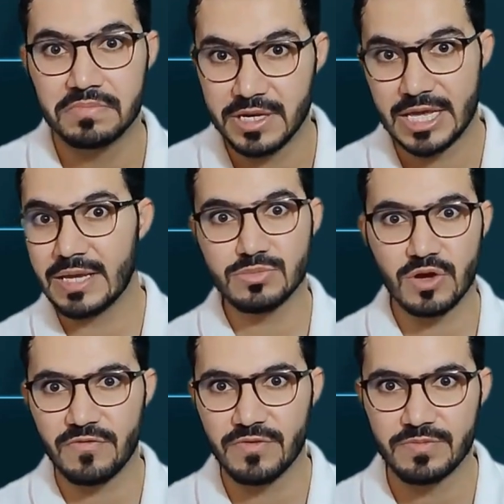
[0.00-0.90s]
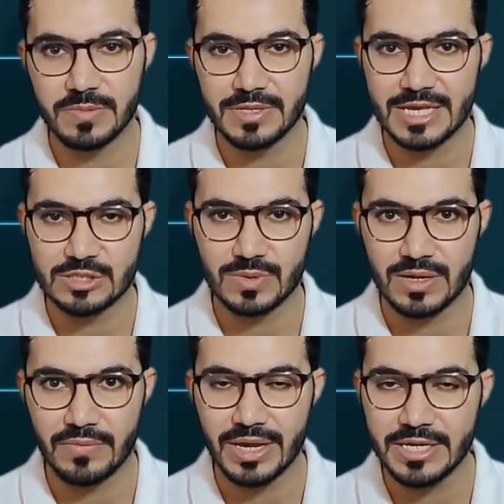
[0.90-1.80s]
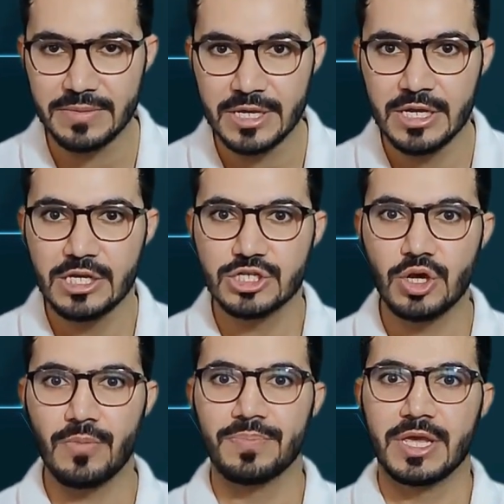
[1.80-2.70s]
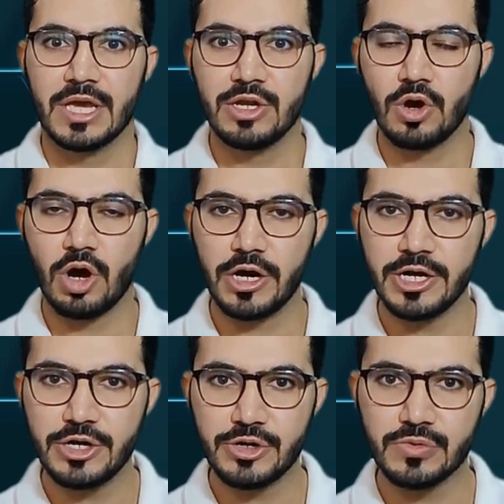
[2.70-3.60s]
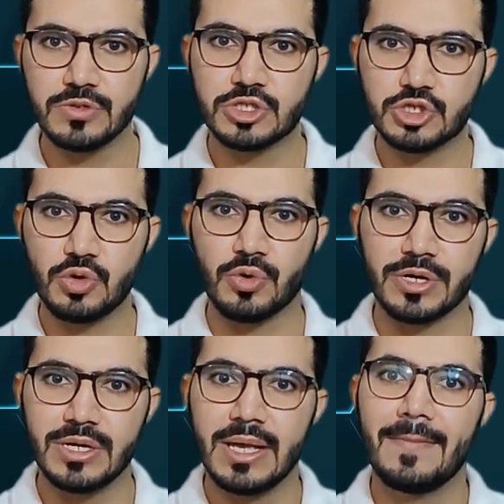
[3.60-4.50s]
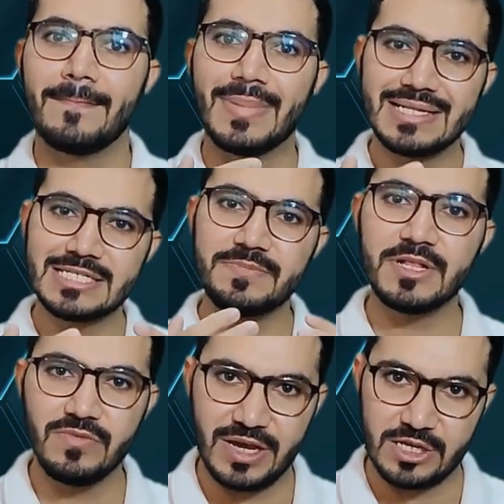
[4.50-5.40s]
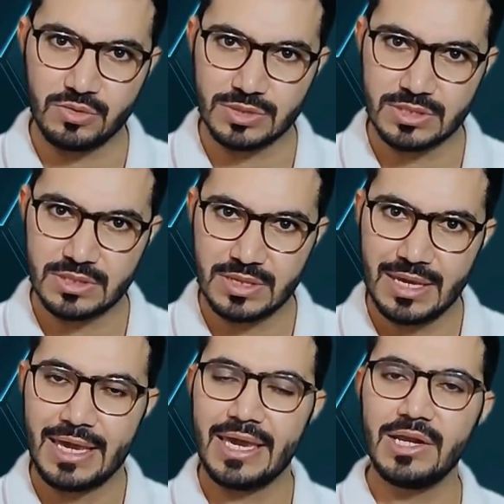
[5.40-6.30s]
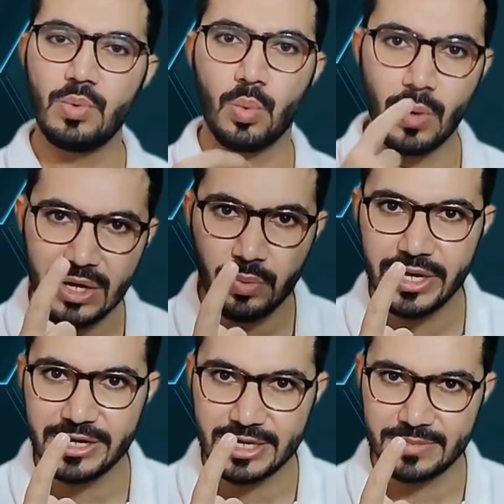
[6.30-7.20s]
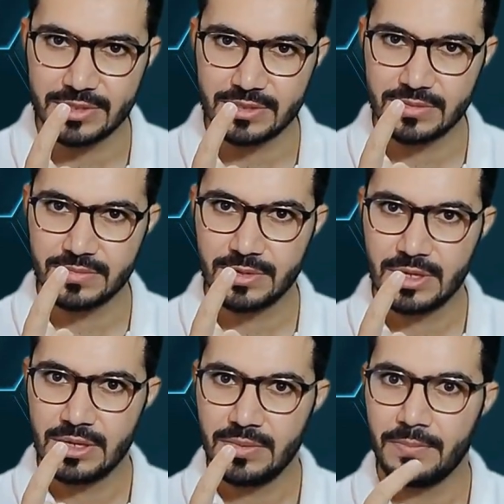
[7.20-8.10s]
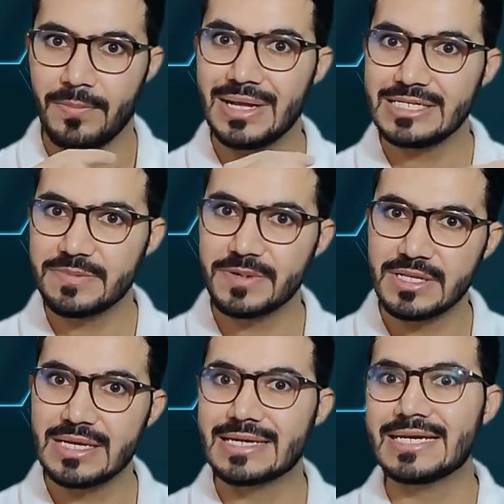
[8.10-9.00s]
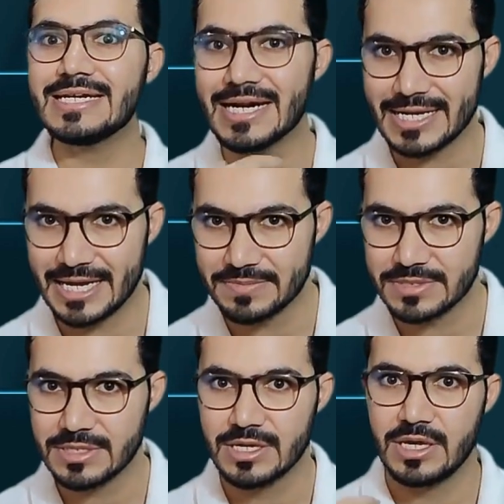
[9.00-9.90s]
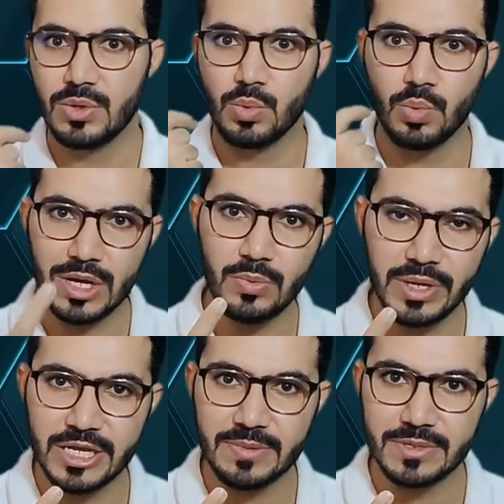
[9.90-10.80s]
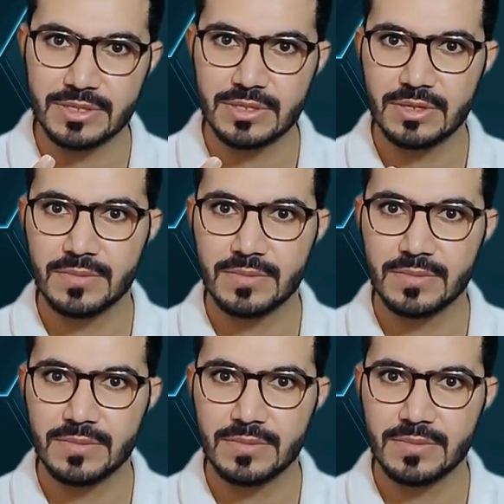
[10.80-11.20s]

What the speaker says: The names of people as well, right? So in order to store multiple values in one variable, multiple data types in one variable,